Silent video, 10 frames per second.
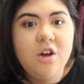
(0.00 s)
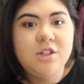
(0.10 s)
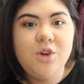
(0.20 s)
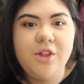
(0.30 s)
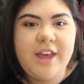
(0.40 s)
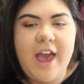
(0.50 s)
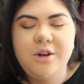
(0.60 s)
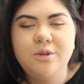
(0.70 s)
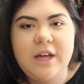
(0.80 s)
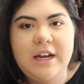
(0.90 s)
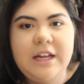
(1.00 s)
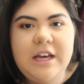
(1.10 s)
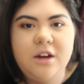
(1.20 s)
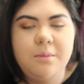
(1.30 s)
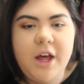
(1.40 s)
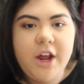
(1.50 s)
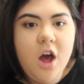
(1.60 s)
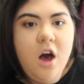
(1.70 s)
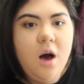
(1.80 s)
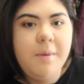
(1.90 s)
saw the candles unlit, and I'm like,
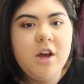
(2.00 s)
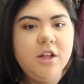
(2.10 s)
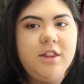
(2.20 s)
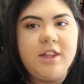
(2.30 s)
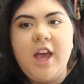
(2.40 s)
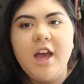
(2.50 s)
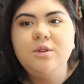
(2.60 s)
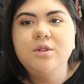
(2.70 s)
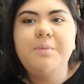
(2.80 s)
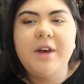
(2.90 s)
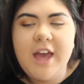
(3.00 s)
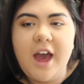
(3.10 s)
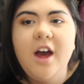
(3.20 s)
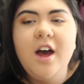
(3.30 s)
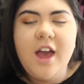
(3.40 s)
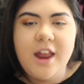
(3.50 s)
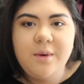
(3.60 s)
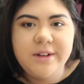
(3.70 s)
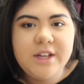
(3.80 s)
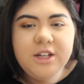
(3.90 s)
oh my god, the candles. But yeah,
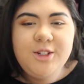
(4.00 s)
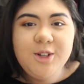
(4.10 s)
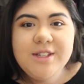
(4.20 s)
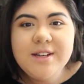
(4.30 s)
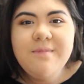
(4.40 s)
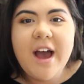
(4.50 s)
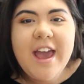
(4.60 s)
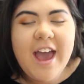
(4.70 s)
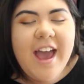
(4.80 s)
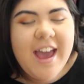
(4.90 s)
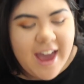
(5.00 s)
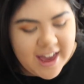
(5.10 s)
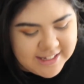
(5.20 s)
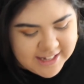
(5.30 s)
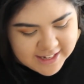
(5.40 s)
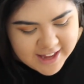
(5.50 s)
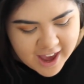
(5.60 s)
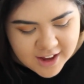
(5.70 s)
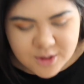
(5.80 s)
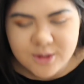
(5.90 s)
anyways, choosing my 18
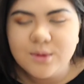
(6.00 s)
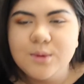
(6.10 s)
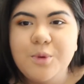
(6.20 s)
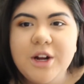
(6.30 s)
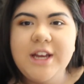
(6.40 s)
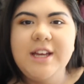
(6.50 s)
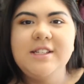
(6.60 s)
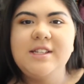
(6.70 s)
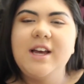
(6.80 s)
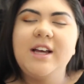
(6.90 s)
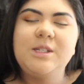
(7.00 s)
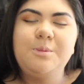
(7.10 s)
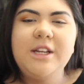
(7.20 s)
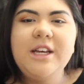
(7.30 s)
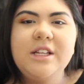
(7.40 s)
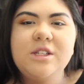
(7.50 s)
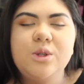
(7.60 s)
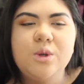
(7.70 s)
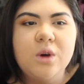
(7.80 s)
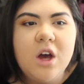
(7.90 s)
candles was pretty easy. I split it
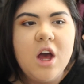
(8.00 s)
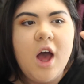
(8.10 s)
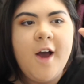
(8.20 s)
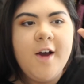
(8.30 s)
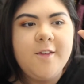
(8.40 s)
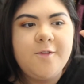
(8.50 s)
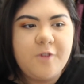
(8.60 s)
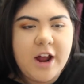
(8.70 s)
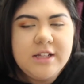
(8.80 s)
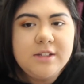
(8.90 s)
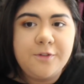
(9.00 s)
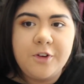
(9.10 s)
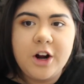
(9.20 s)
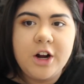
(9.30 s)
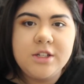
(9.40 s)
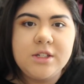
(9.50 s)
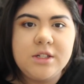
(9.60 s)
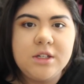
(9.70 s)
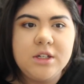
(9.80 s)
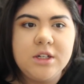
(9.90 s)
into friends
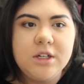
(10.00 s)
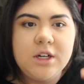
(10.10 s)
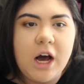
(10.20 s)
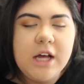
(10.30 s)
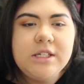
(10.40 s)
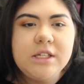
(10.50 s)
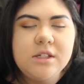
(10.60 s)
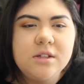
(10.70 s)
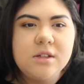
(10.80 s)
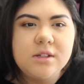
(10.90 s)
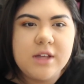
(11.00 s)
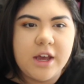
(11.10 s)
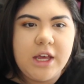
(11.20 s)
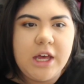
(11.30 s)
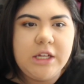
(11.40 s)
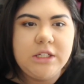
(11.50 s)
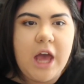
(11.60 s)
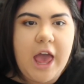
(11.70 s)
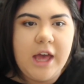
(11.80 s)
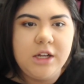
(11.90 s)
first, cousins second,
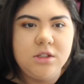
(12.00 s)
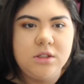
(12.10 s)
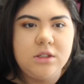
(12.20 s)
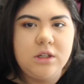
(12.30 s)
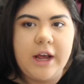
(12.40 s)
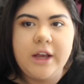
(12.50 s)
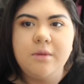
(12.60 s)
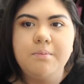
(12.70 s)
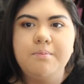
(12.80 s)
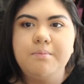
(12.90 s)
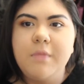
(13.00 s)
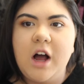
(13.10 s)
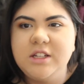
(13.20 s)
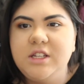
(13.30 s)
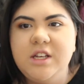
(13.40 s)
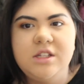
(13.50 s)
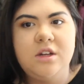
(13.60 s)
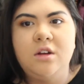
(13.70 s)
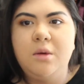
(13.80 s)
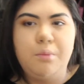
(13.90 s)
and like aunties
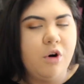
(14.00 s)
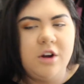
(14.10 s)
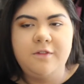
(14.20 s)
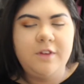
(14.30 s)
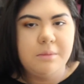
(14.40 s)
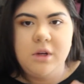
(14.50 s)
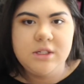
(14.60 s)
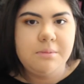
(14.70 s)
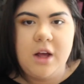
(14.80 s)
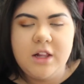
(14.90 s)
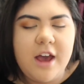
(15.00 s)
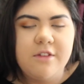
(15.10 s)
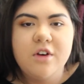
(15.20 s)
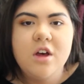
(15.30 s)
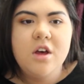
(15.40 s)
and important females in my life.